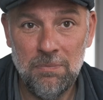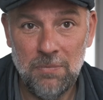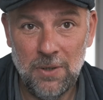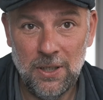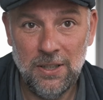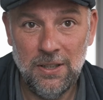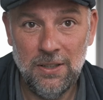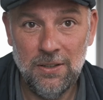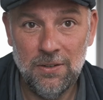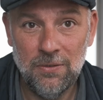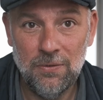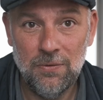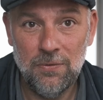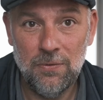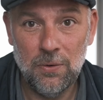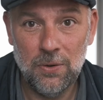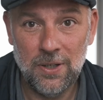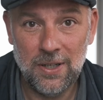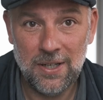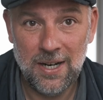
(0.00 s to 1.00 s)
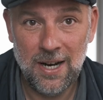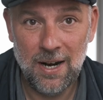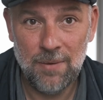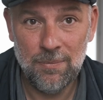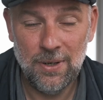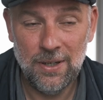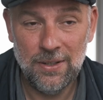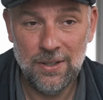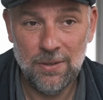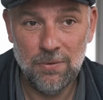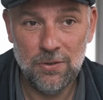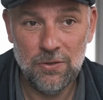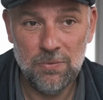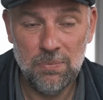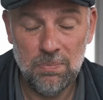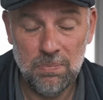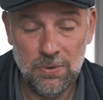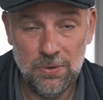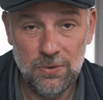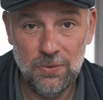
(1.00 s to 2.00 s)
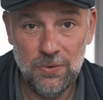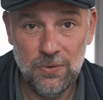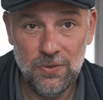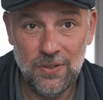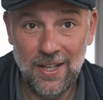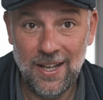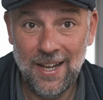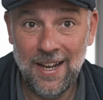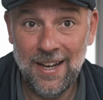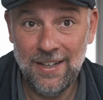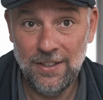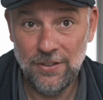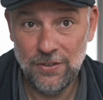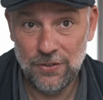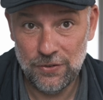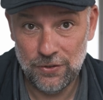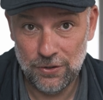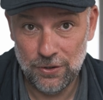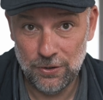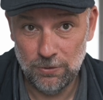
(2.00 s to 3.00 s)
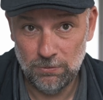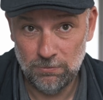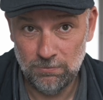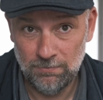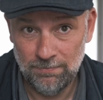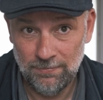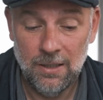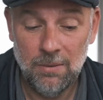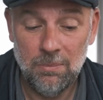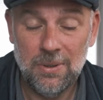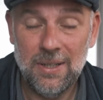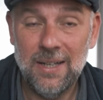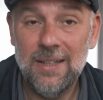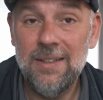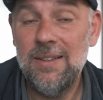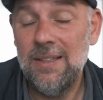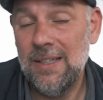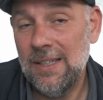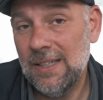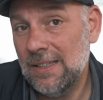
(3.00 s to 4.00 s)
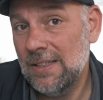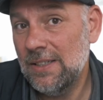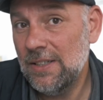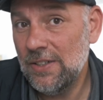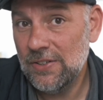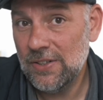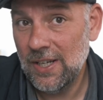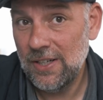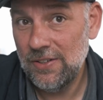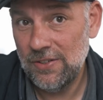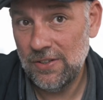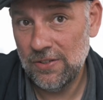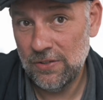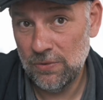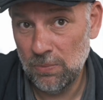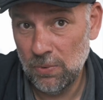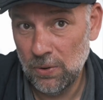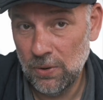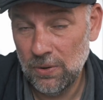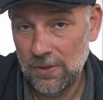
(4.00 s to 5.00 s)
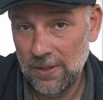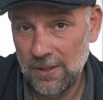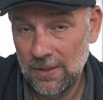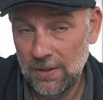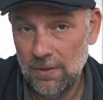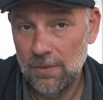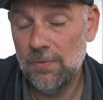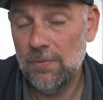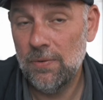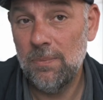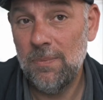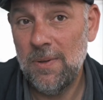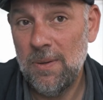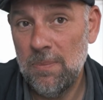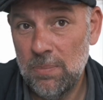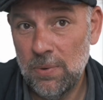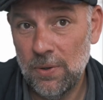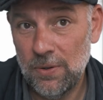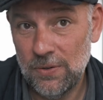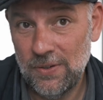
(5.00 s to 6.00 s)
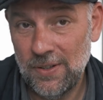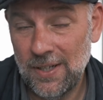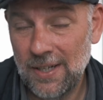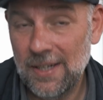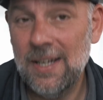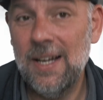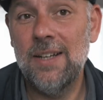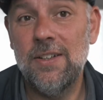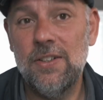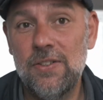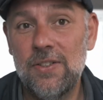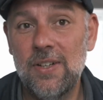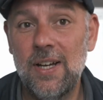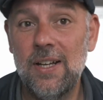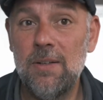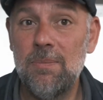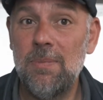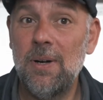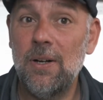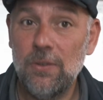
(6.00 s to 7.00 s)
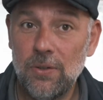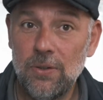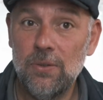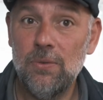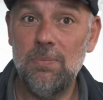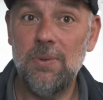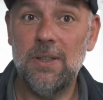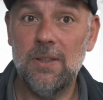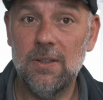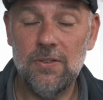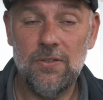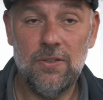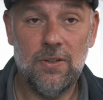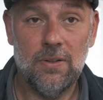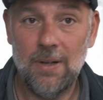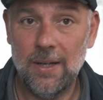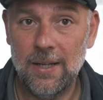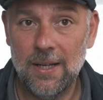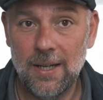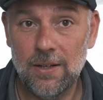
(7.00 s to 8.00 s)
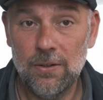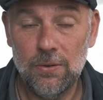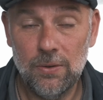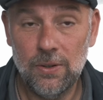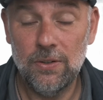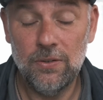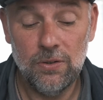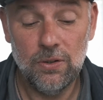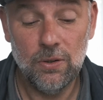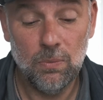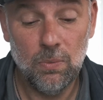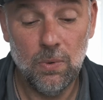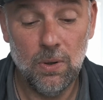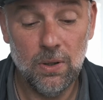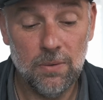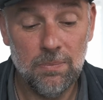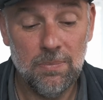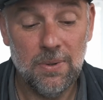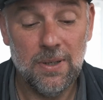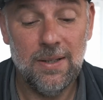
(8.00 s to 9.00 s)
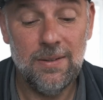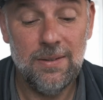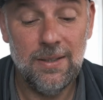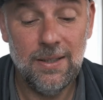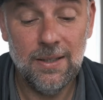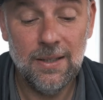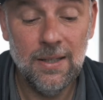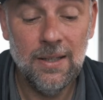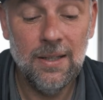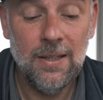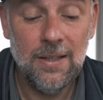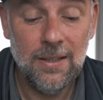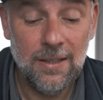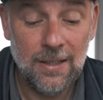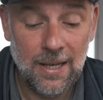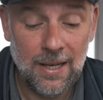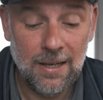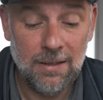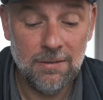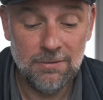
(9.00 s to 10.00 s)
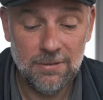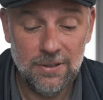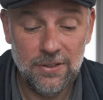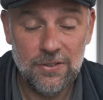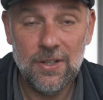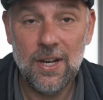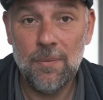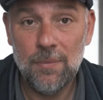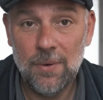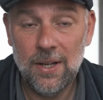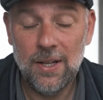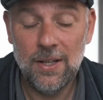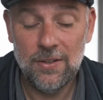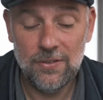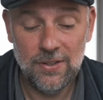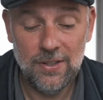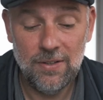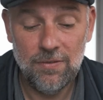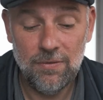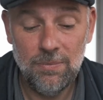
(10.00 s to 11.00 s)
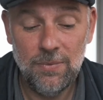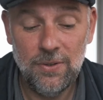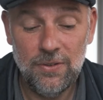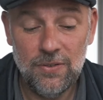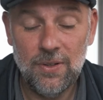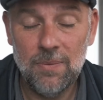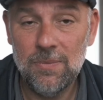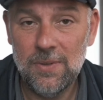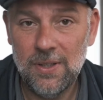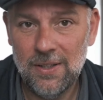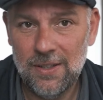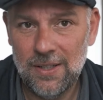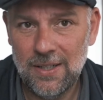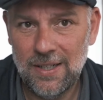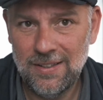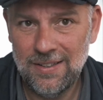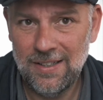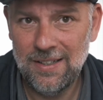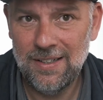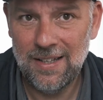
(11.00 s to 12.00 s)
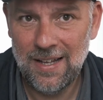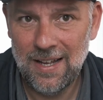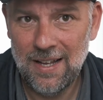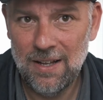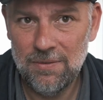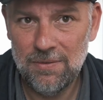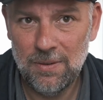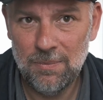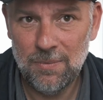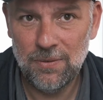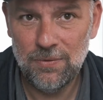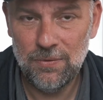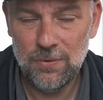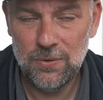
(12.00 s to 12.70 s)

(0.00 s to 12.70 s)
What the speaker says: money for a camera that was produced ages ago. But I think in this case, it's worth it for me personally. I can't decide about you because, you know, I can't look into your wallet. But I think, yeah, this camera has given me something that I didn't have in my